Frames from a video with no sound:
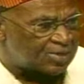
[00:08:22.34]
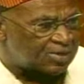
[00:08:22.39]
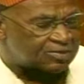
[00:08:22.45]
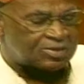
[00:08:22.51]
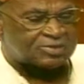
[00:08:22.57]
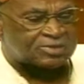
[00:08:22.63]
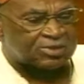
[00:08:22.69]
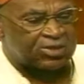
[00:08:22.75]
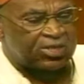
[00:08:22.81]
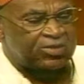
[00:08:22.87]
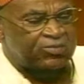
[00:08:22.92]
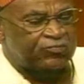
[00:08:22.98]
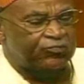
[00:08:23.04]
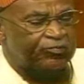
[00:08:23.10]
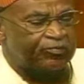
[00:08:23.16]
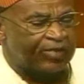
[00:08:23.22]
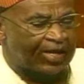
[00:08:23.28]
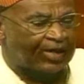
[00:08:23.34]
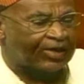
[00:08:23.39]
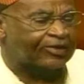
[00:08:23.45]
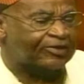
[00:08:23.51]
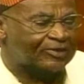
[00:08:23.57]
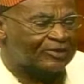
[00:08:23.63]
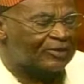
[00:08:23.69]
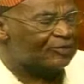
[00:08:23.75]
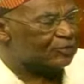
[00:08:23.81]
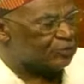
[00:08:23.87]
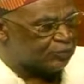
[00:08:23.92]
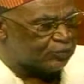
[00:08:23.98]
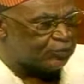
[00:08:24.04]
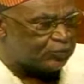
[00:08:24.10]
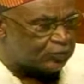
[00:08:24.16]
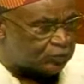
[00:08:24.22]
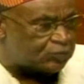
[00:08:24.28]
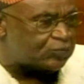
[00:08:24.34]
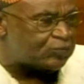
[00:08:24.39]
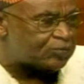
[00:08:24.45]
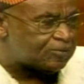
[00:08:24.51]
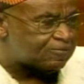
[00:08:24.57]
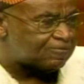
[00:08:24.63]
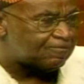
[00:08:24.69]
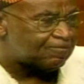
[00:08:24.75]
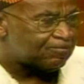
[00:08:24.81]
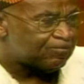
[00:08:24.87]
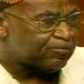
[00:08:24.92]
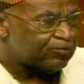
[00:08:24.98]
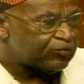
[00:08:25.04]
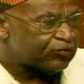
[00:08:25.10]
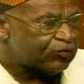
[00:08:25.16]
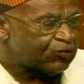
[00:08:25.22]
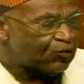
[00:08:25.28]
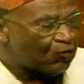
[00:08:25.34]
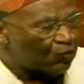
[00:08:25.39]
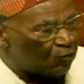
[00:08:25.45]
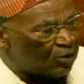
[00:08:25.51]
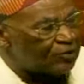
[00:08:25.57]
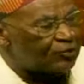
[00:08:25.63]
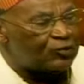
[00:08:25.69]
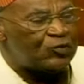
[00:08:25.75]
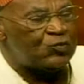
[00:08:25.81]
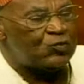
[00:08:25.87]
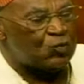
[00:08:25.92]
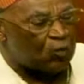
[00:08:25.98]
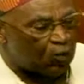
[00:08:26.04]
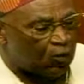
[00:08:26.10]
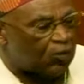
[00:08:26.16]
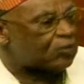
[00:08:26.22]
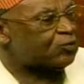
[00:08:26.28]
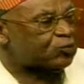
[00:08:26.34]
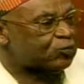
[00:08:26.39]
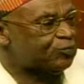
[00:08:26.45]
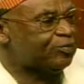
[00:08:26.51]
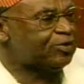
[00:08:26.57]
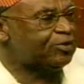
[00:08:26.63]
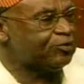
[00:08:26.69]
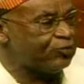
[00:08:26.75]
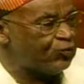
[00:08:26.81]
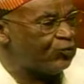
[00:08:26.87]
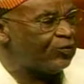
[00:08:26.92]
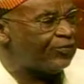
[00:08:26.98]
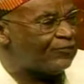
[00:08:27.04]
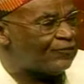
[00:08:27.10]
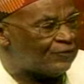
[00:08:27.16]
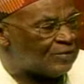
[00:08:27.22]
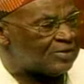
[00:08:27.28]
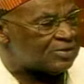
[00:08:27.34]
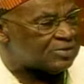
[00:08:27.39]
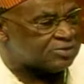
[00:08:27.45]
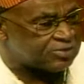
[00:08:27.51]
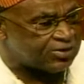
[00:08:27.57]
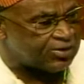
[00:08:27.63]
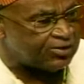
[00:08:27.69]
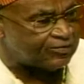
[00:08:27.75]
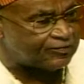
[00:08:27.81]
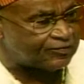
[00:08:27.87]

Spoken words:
the slave master to do what you ought to be doing for yourself.